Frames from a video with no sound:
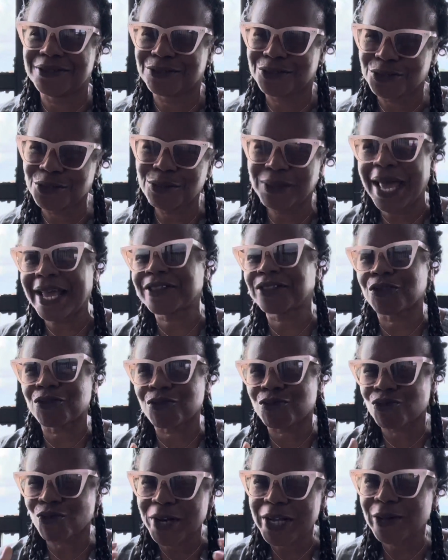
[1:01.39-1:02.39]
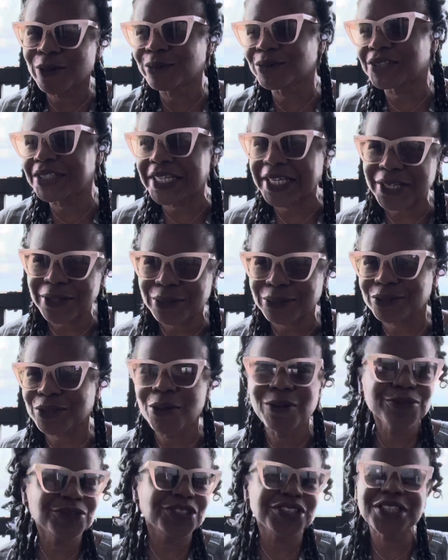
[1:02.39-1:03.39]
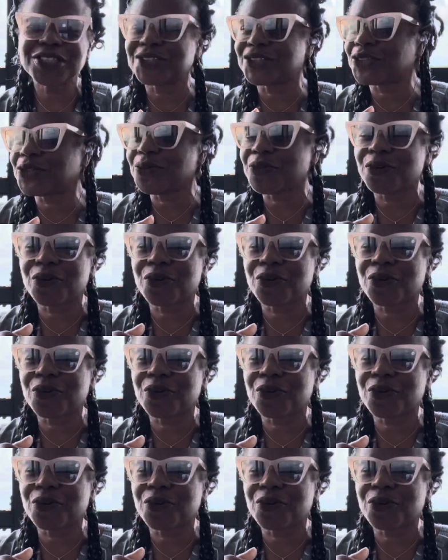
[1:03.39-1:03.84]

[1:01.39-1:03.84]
Do like the real deal. Don't just do the